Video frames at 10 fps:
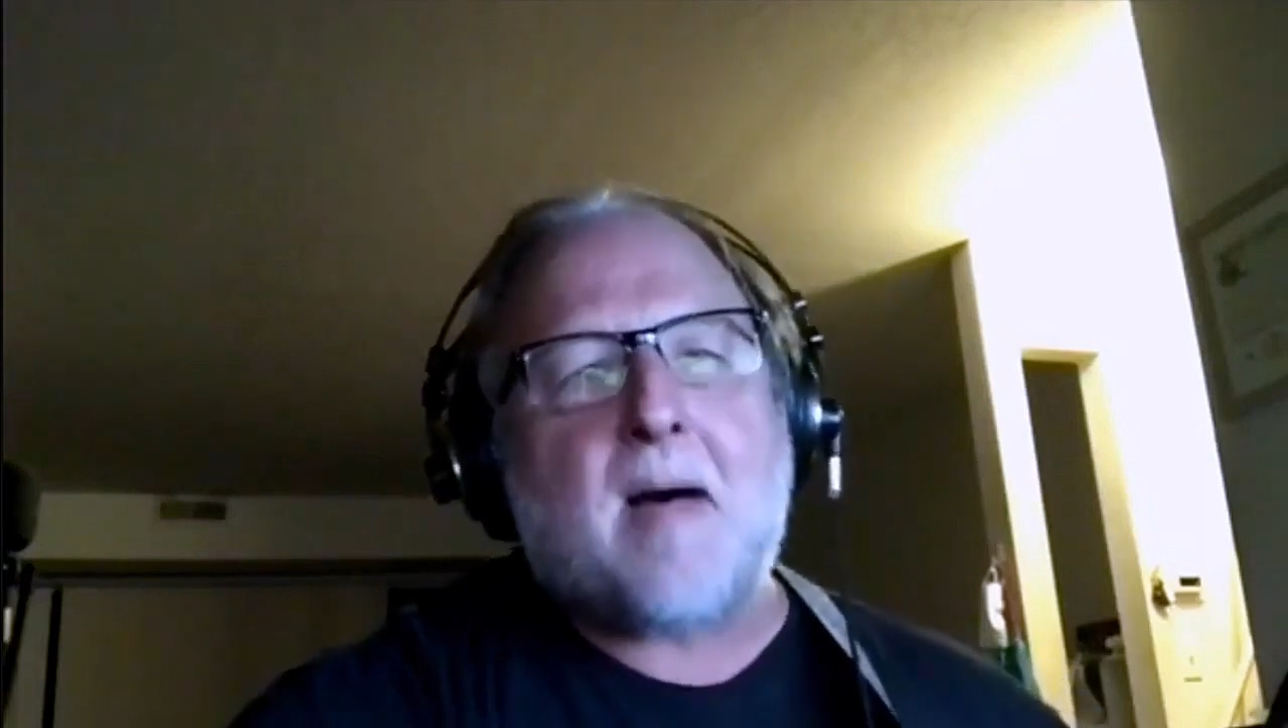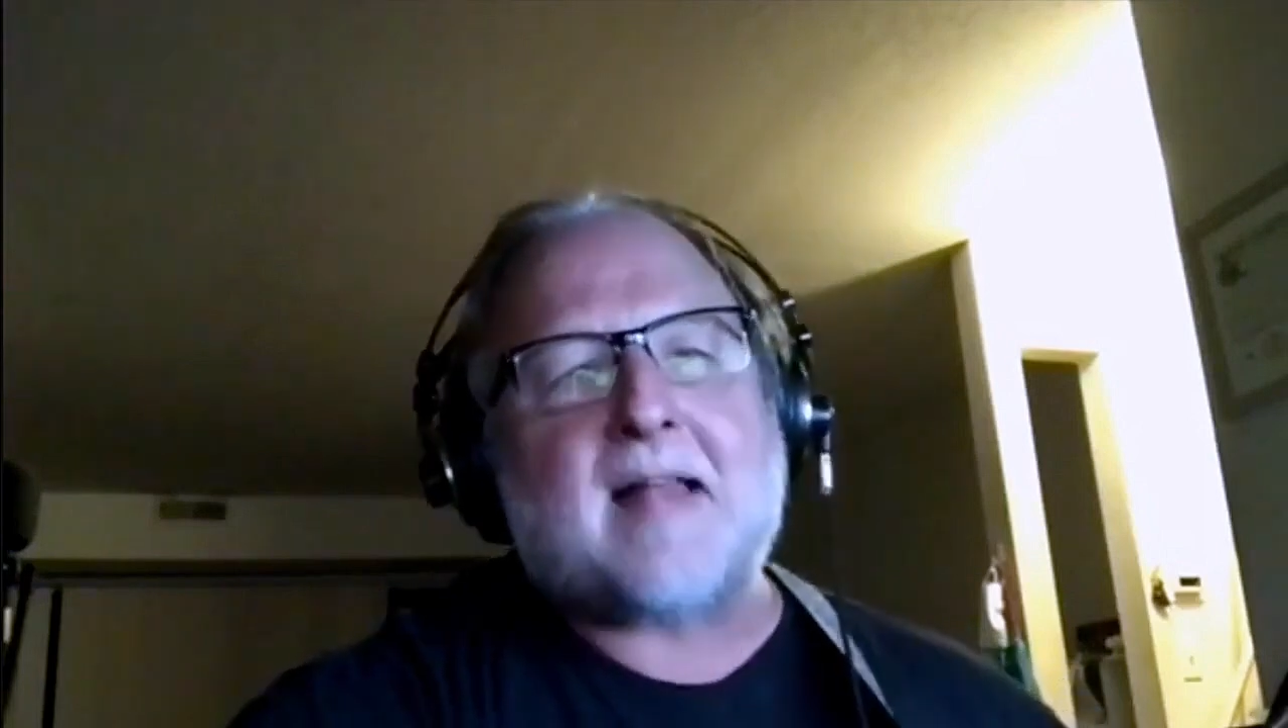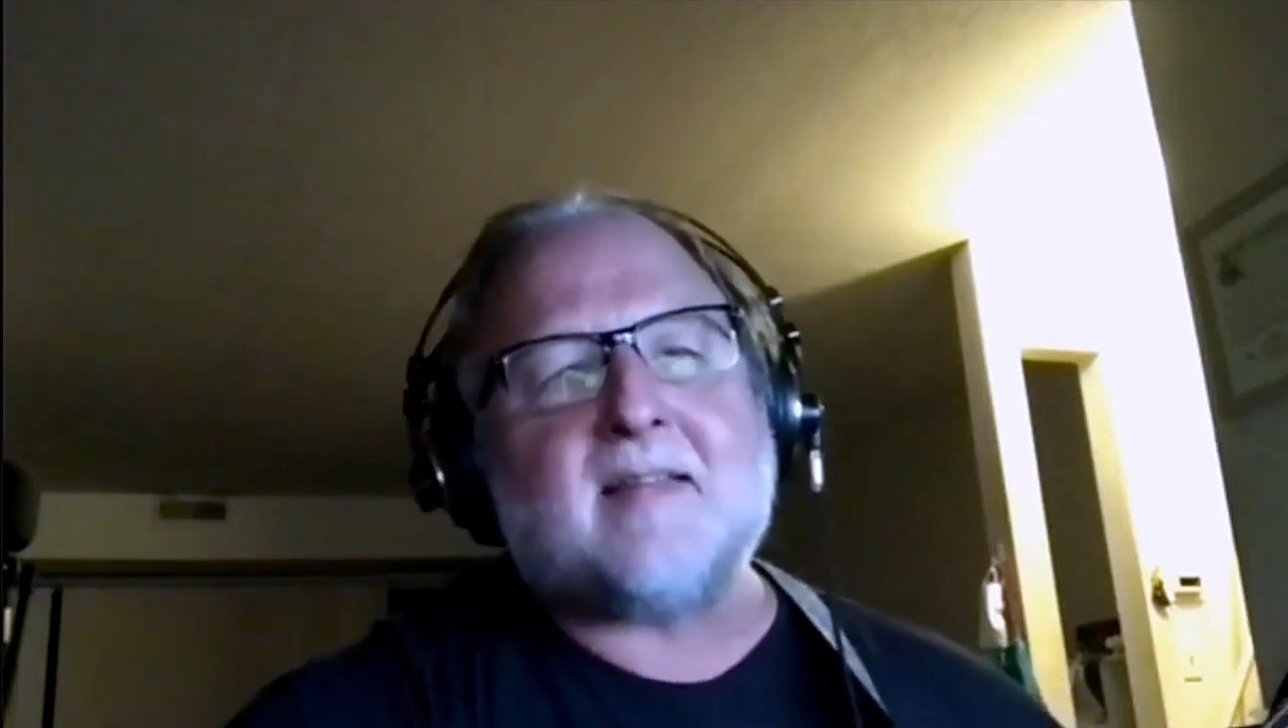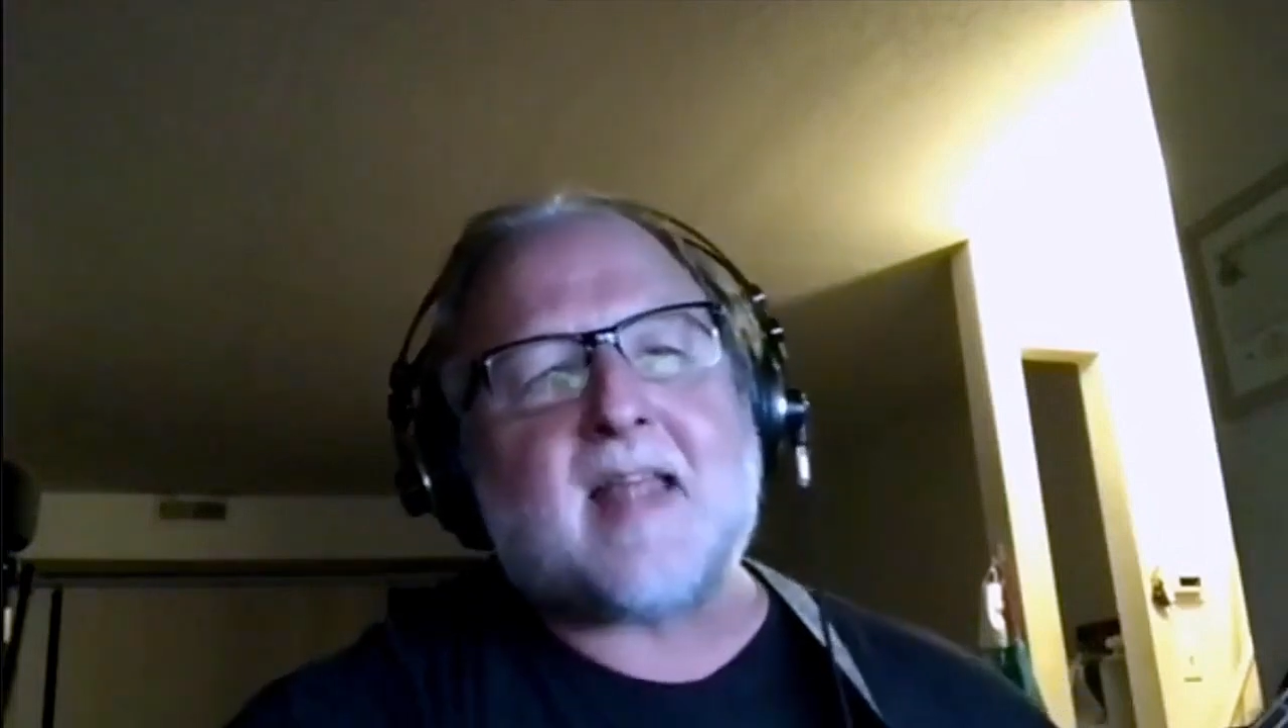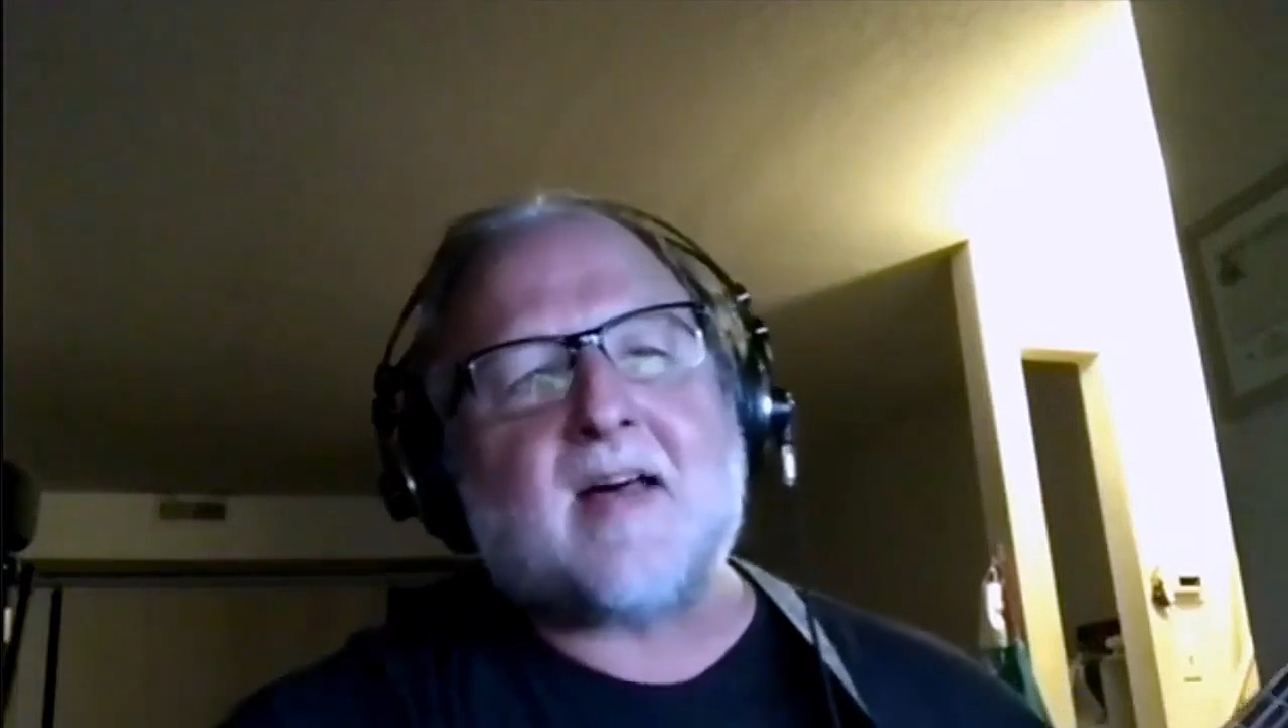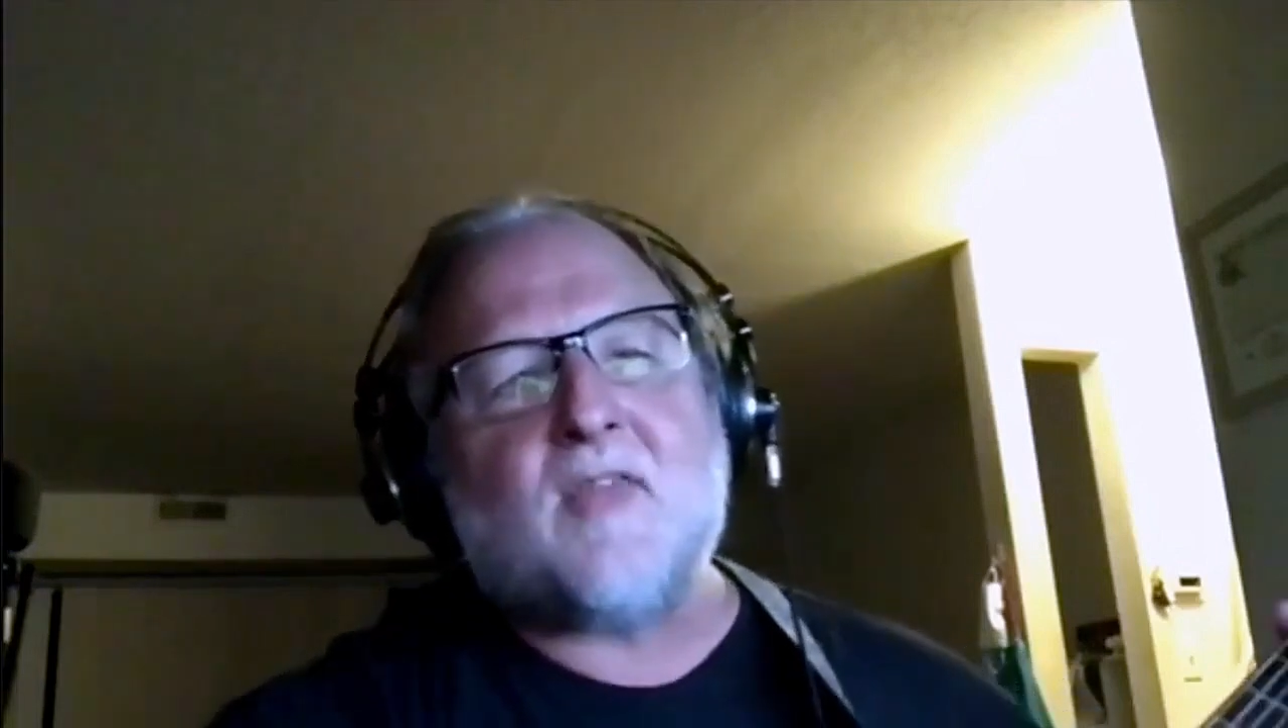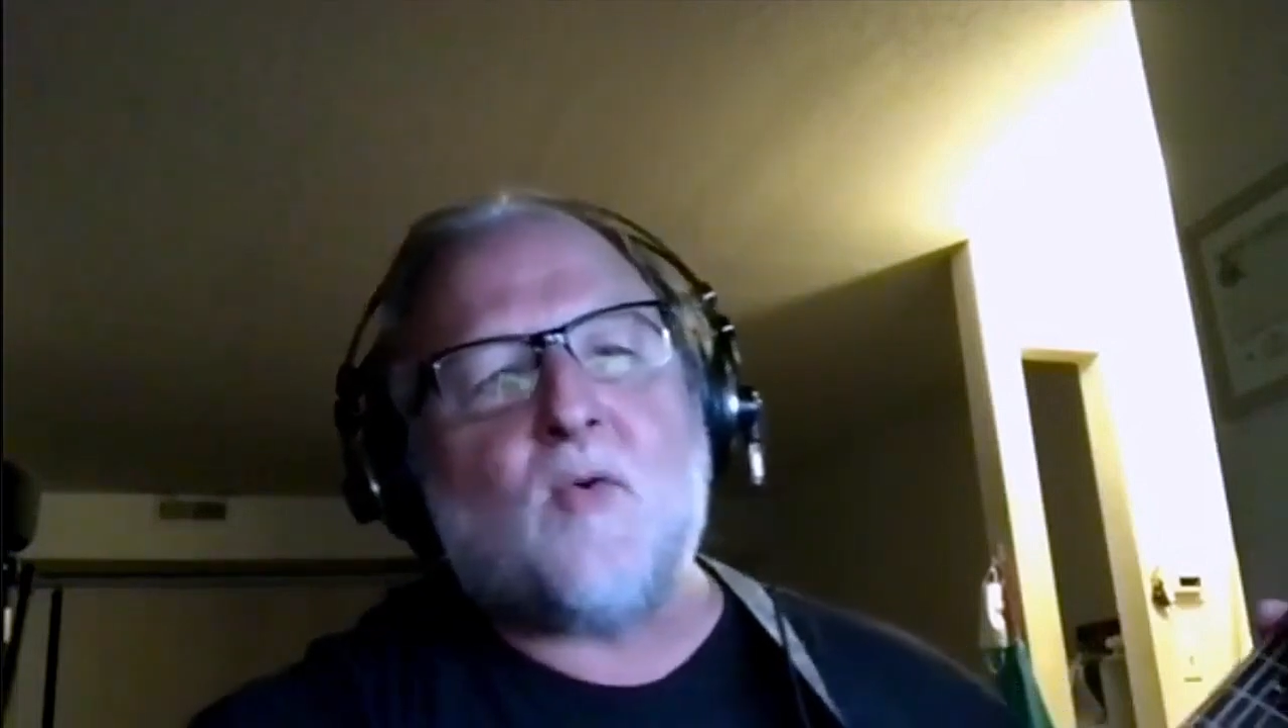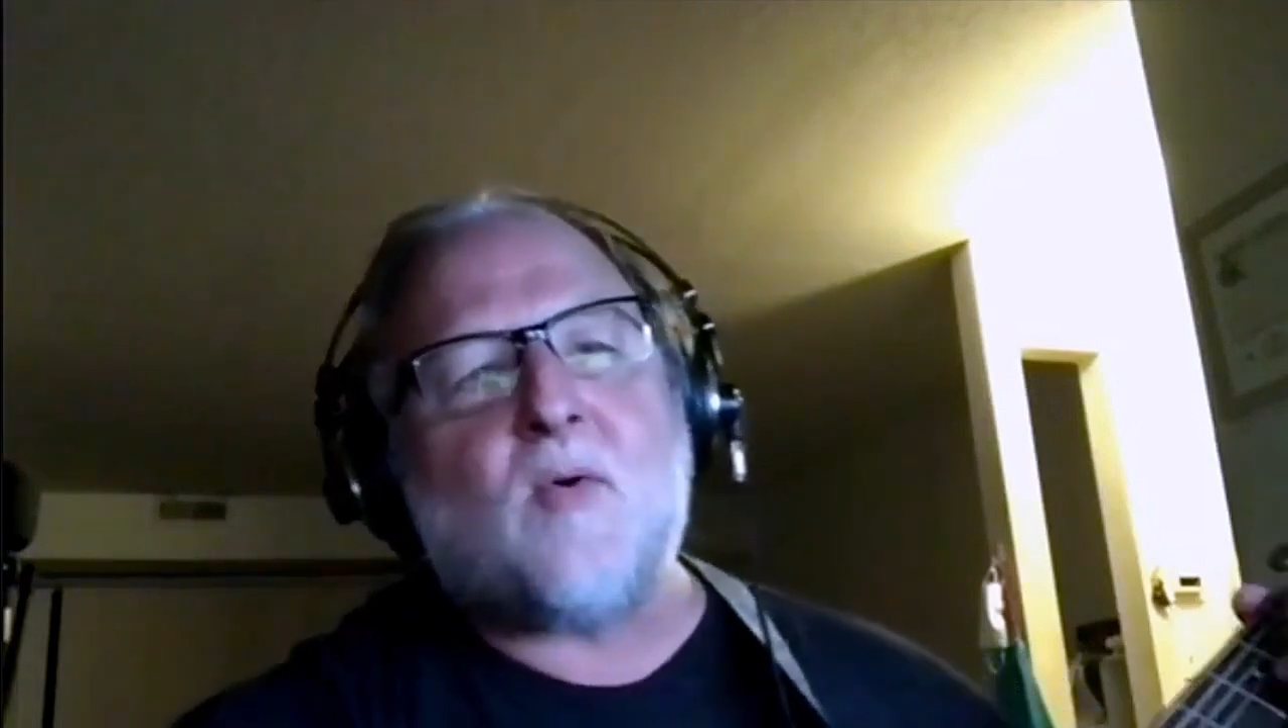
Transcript: bat down the